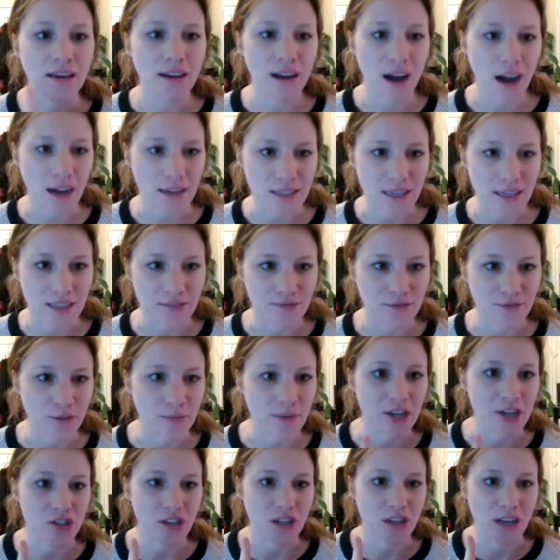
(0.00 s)
contact
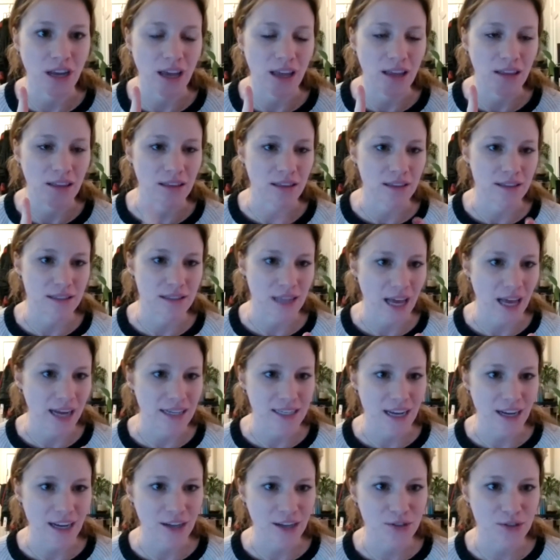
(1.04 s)
information, and the
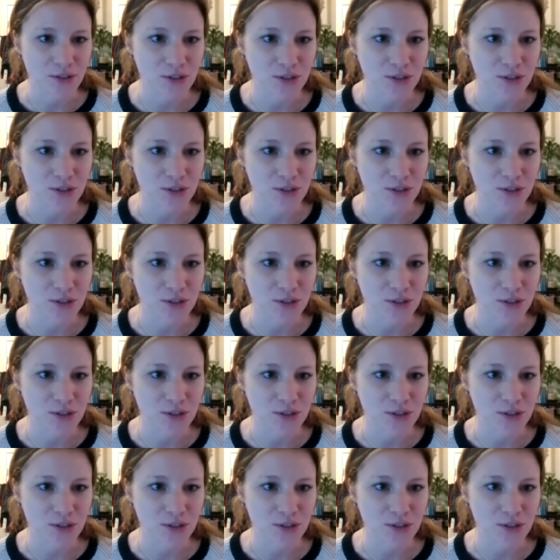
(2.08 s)
slide deck.